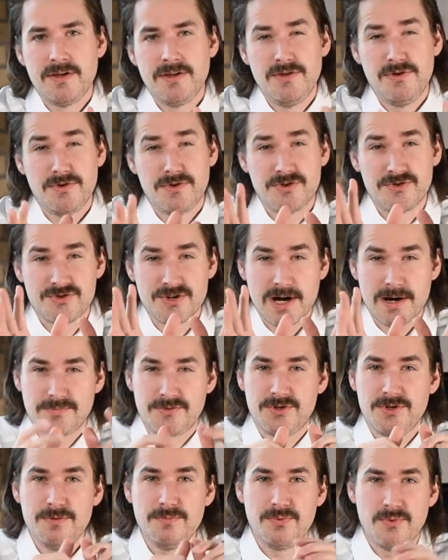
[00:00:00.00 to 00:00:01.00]
you can
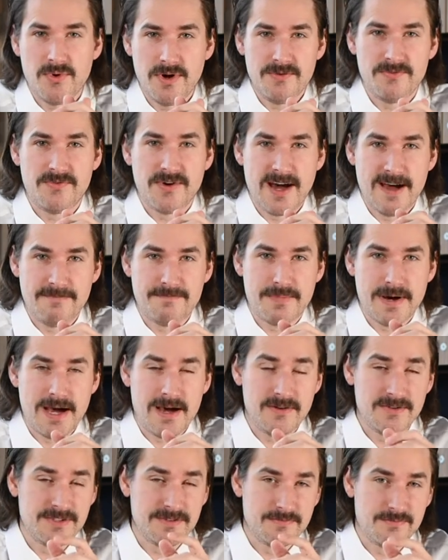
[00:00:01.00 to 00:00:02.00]
drop 2.5
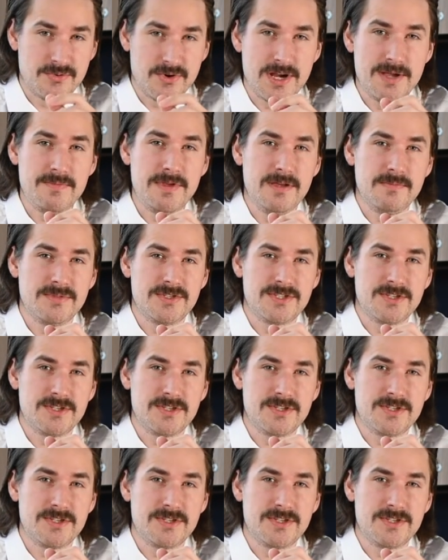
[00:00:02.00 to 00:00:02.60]
pounds of premium